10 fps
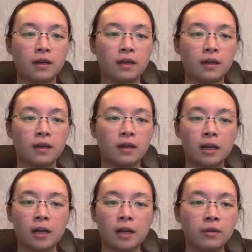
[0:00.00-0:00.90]
a
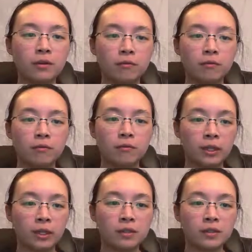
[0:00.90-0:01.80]
couple of
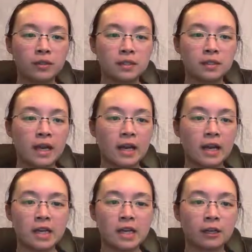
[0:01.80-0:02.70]
molecules that
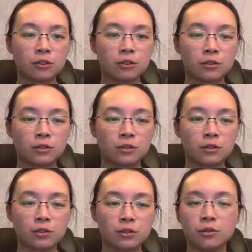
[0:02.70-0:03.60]
attach
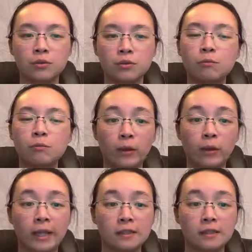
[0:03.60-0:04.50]
to these polar
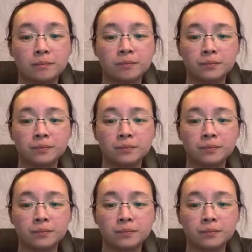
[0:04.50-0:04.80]
heads.